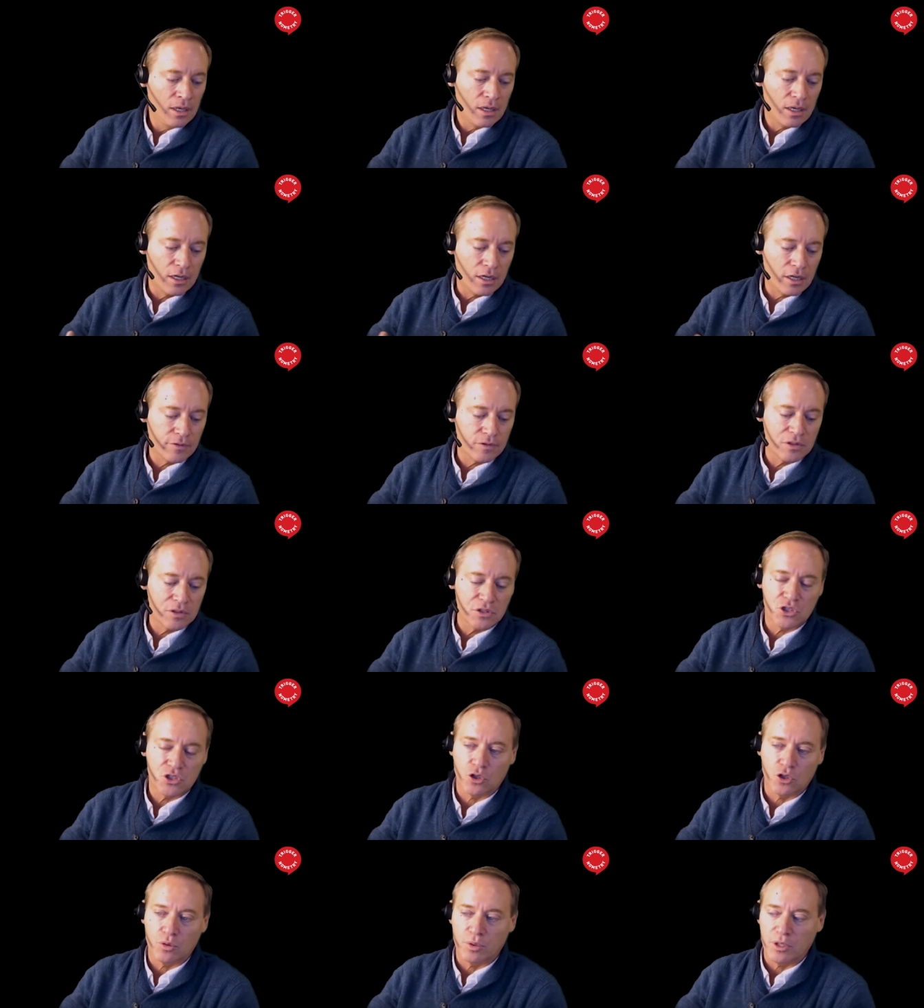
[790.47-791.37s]
I often
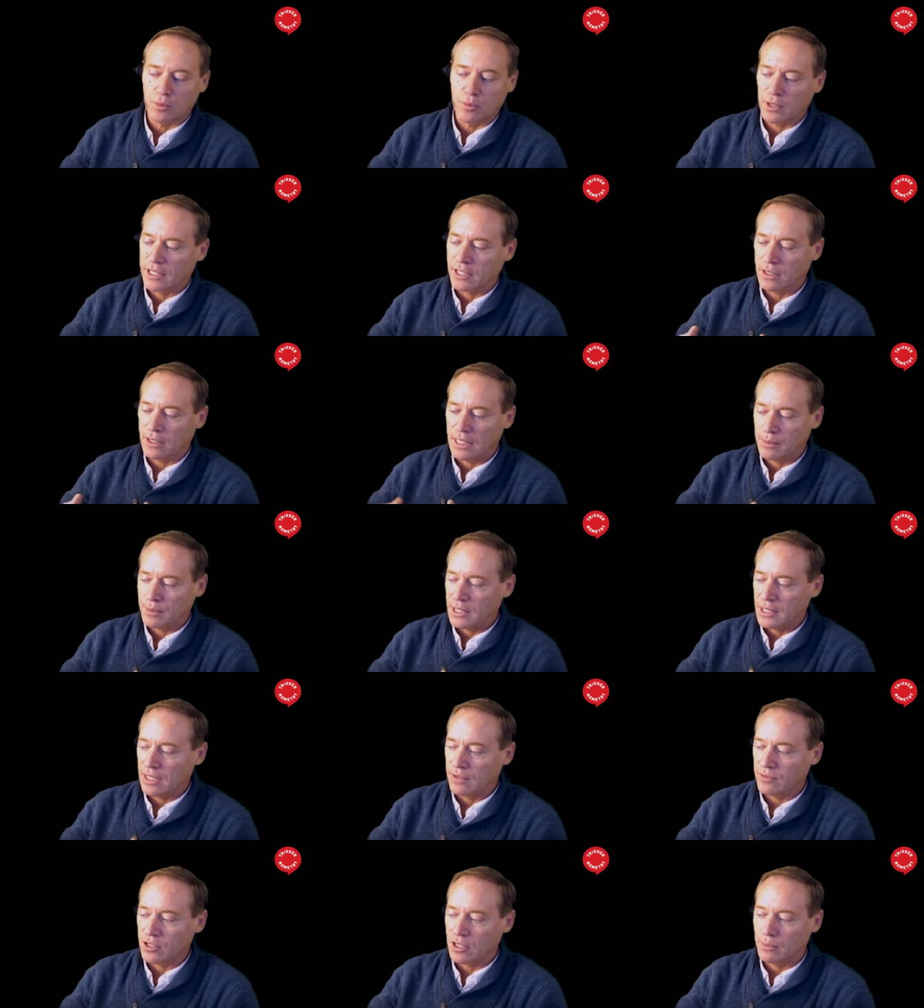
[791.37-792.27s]
show people, I don't happen
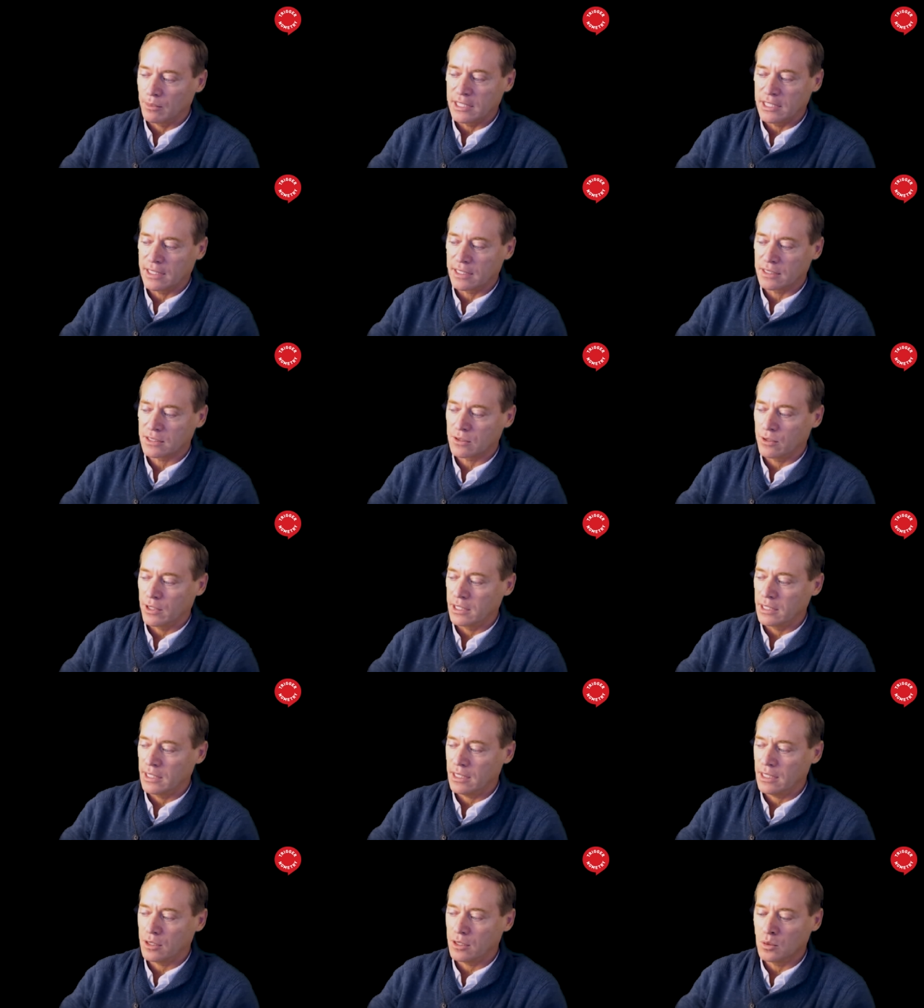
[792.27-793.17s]
to have it on my desk right
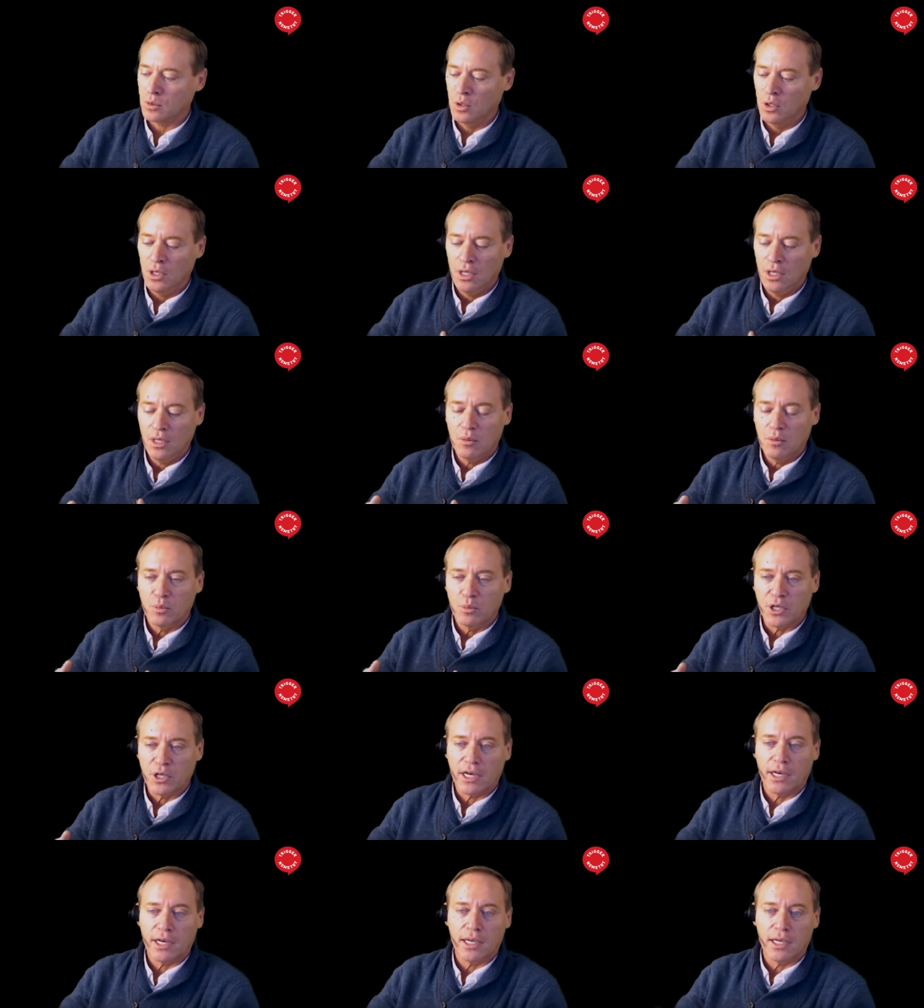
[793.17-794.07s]
now,
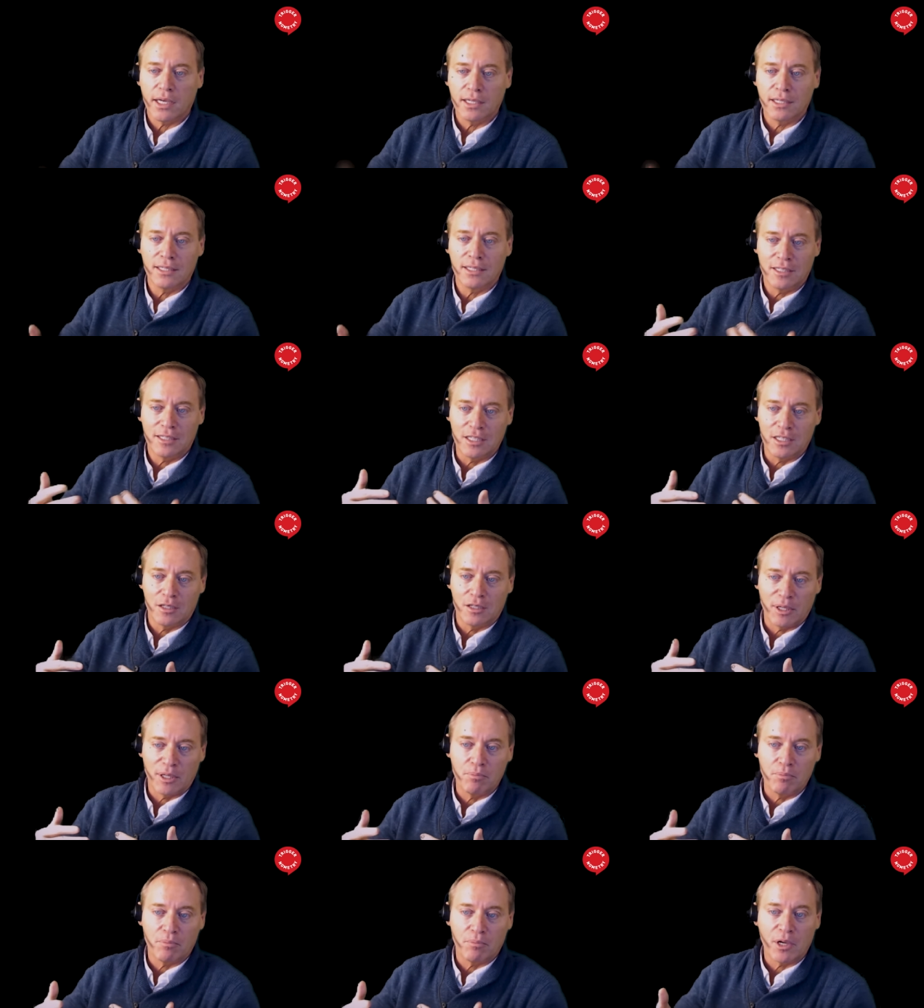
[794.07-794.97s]
but I, you know,
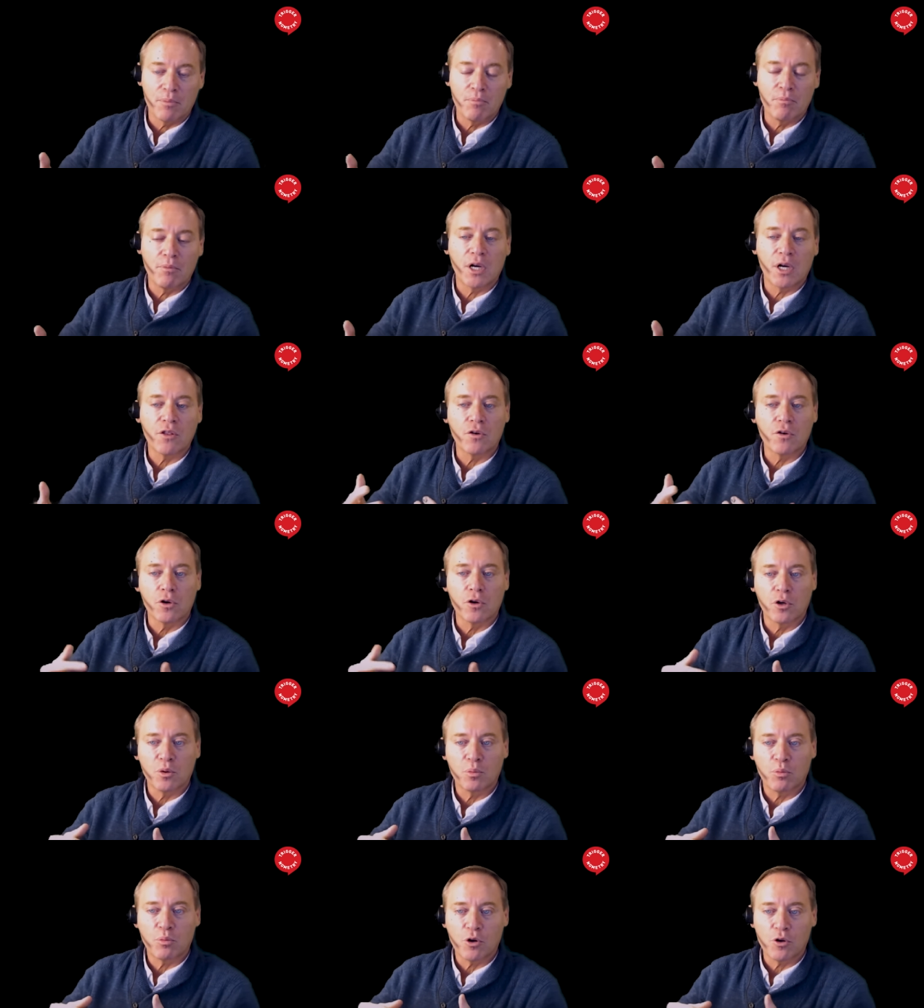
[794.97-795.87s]
my, my
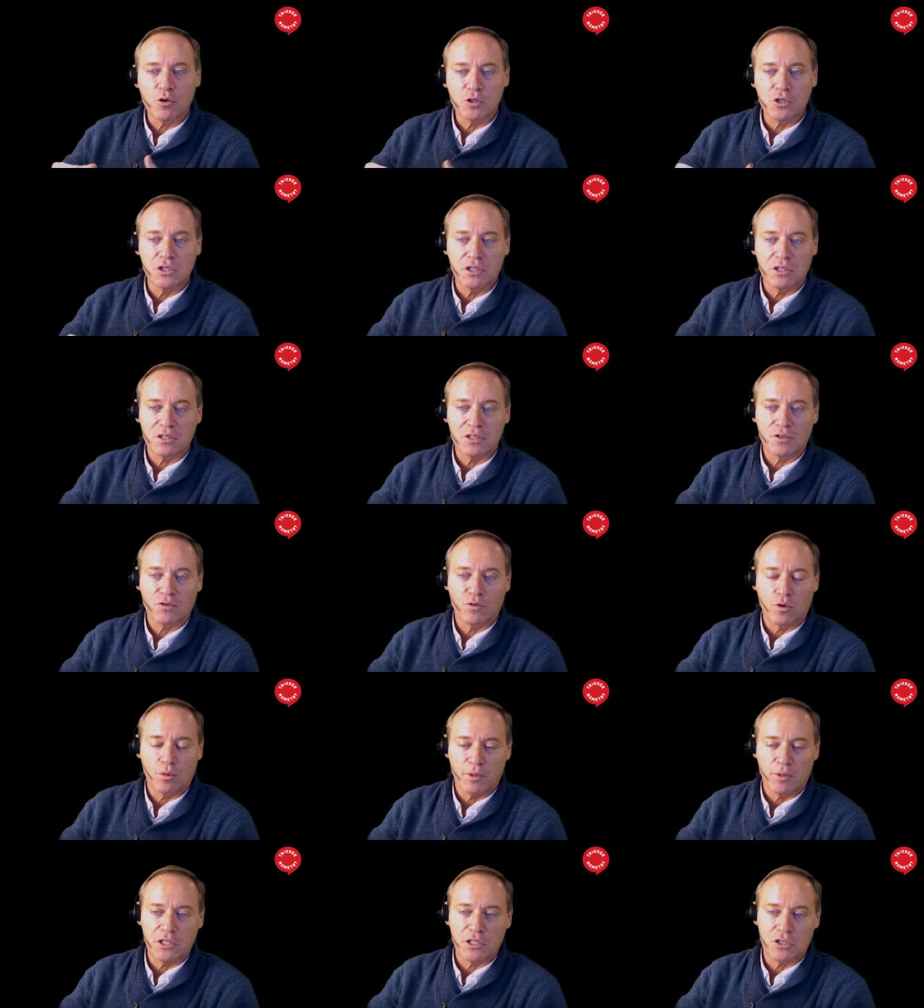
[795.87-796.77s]
mother purchased
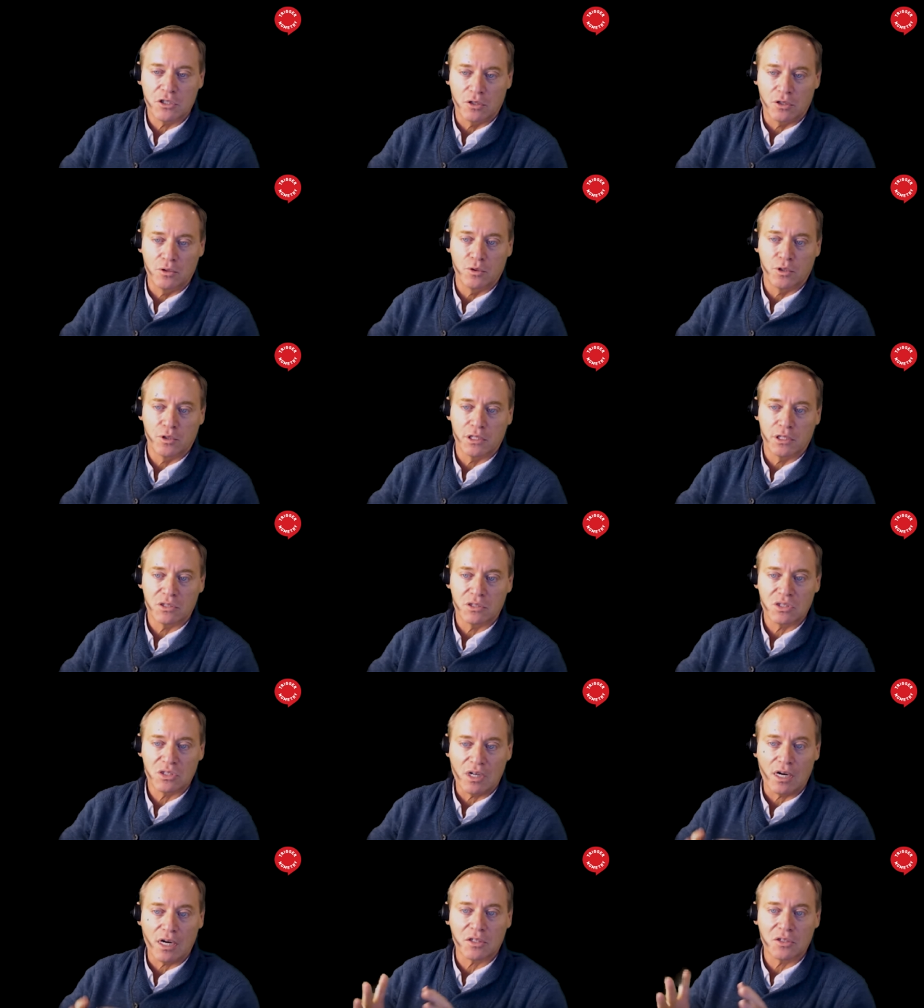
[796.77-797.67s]
for my children
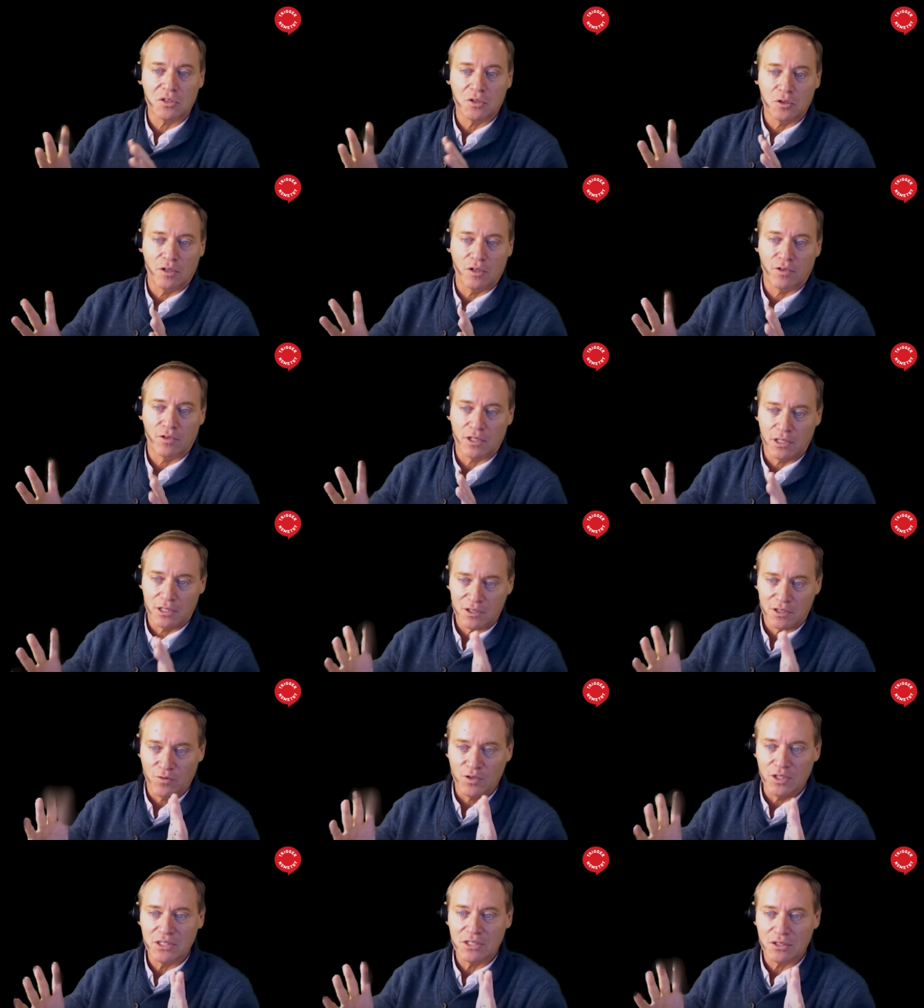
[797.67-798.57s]
stock
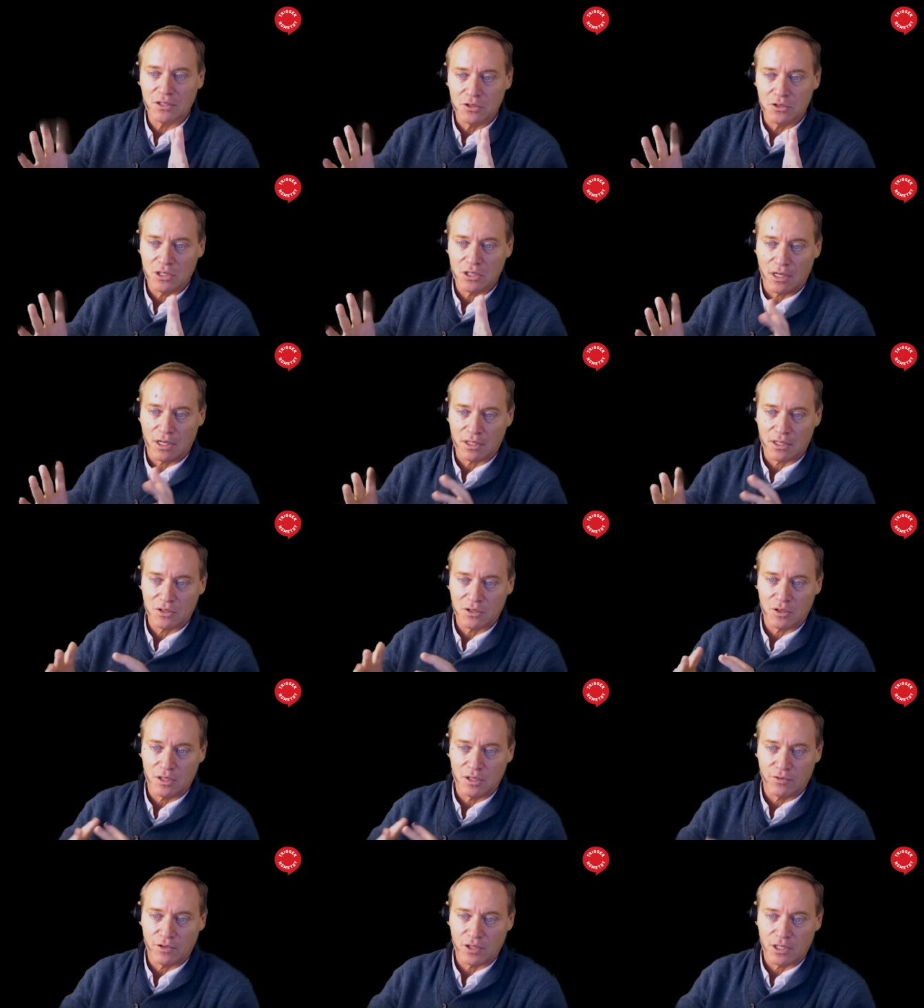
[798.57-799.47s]
certificates, physical stock
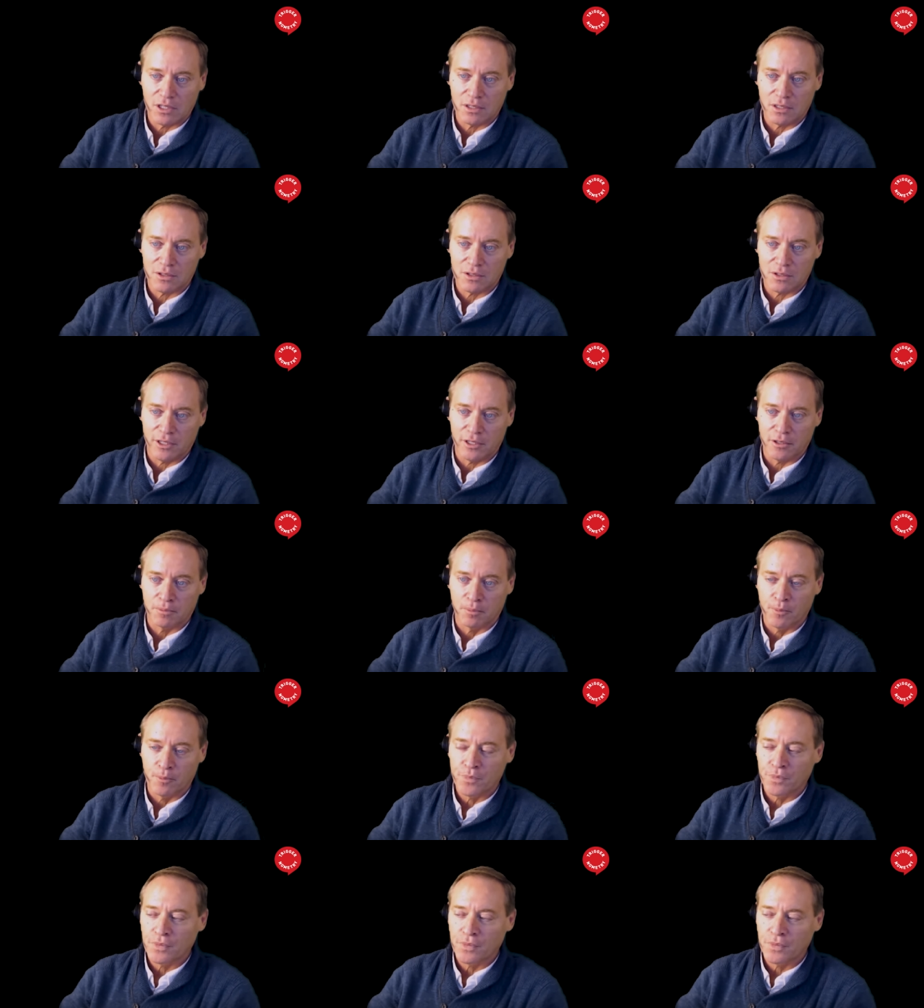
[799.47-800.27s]
certificates, right?